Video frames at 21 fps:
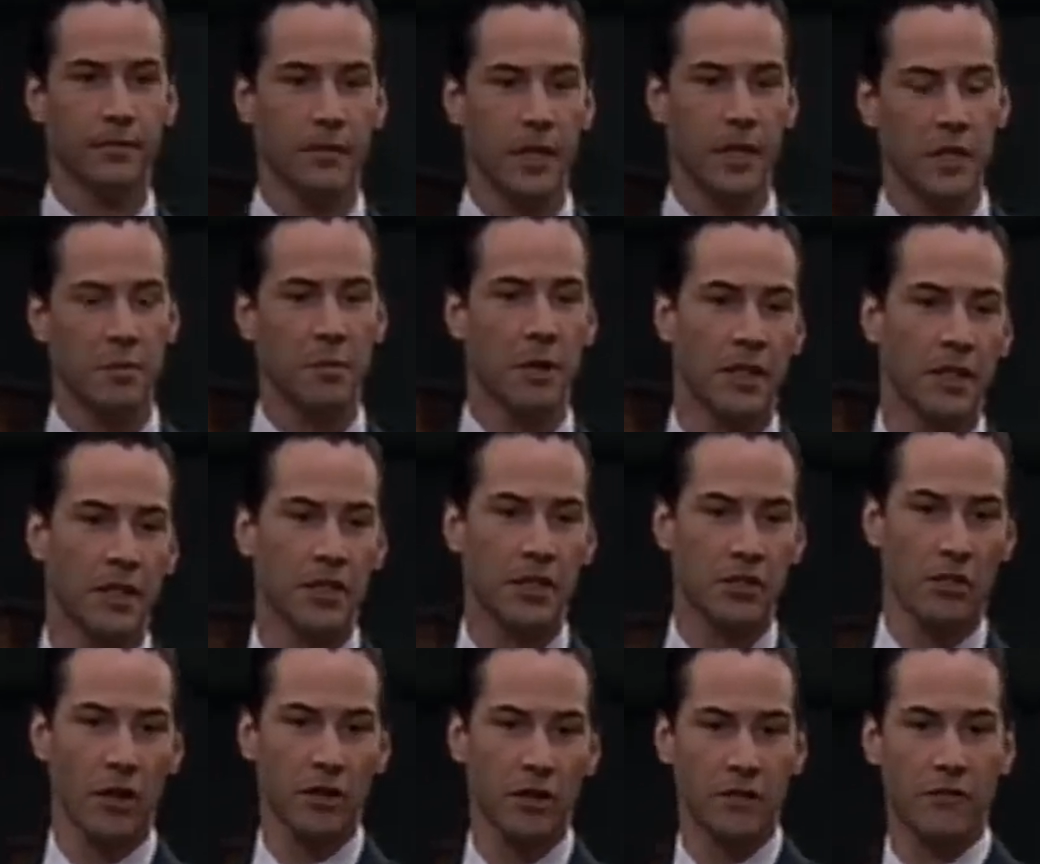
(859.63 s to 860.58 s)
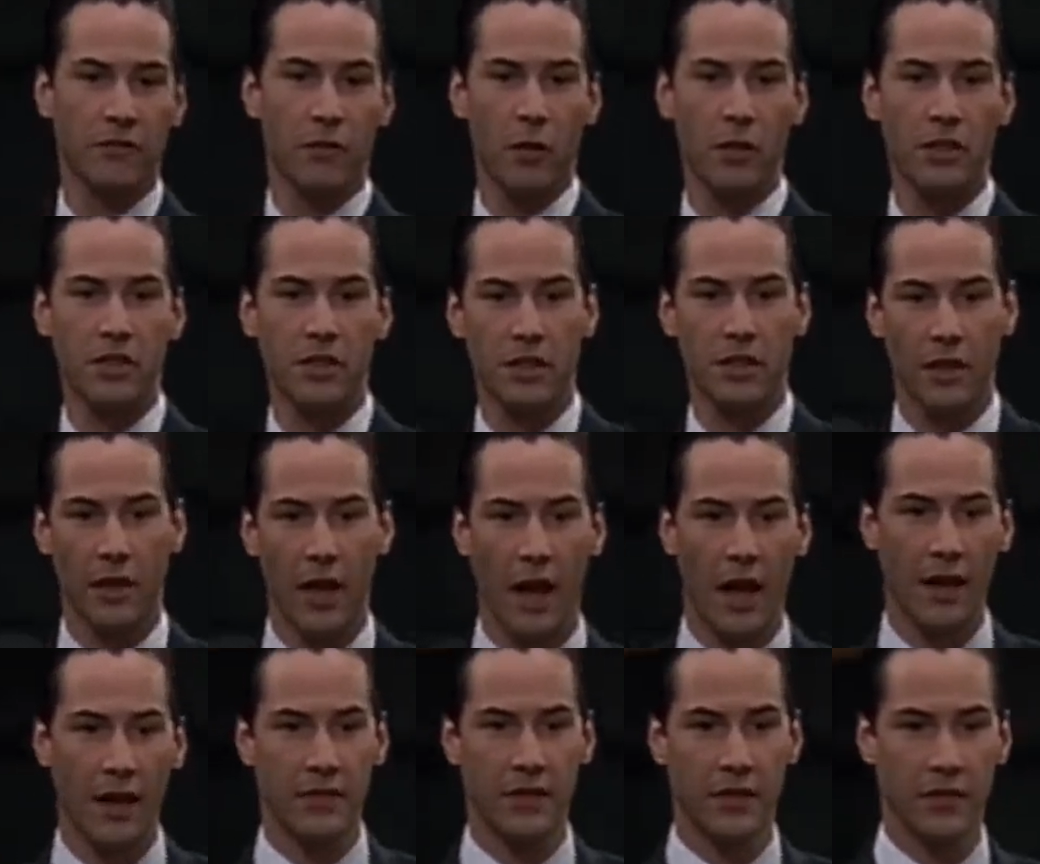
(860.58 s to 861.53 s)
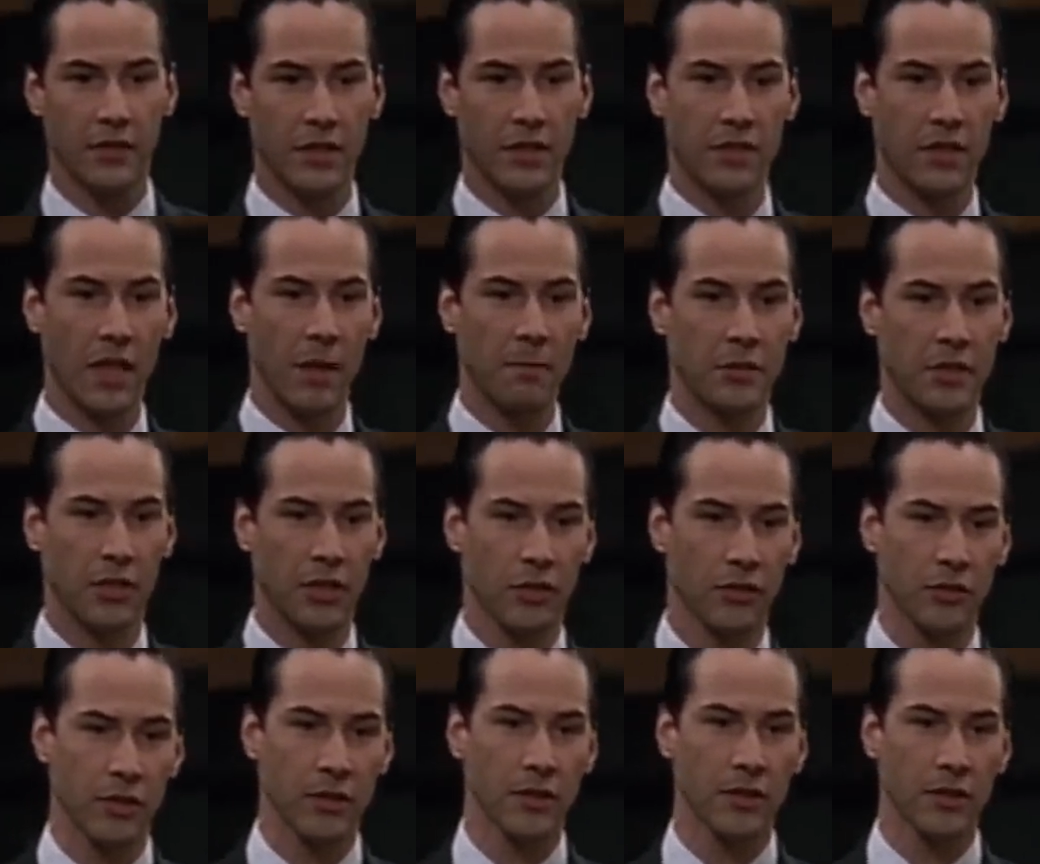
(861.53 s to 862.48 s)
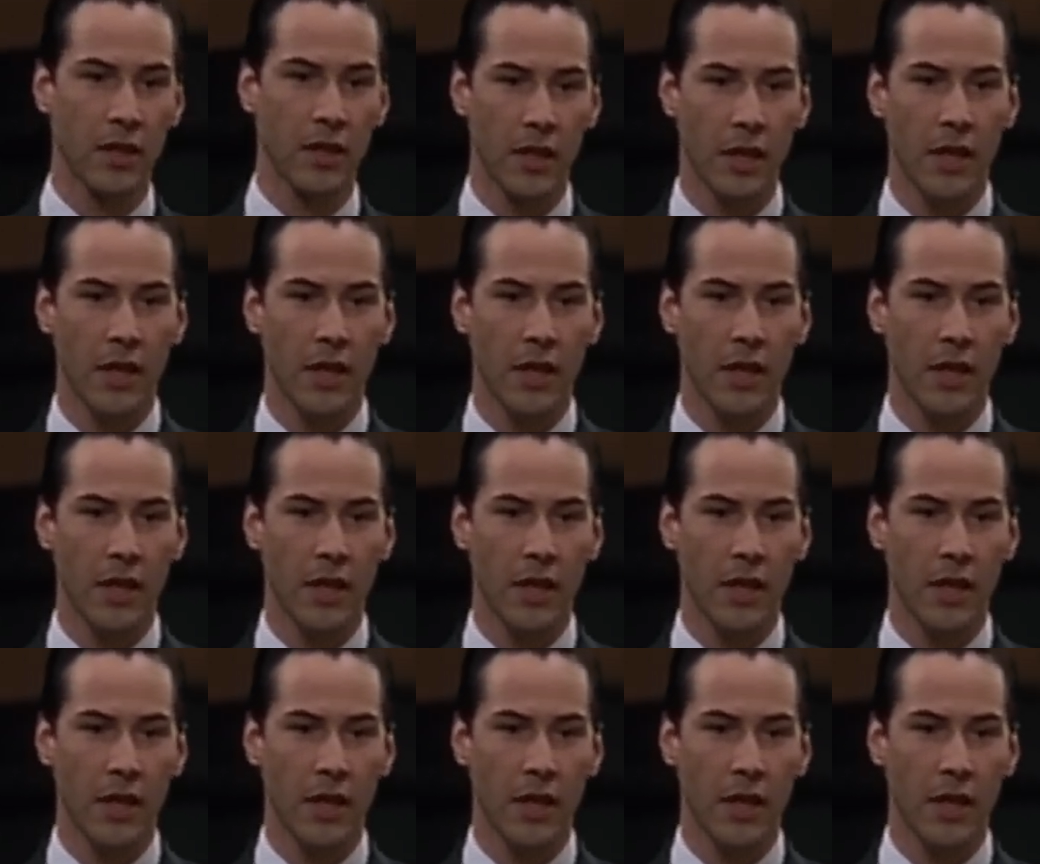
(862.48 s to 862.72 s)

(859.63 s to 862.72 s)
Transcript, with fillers: courtroom cases. But despite this, it still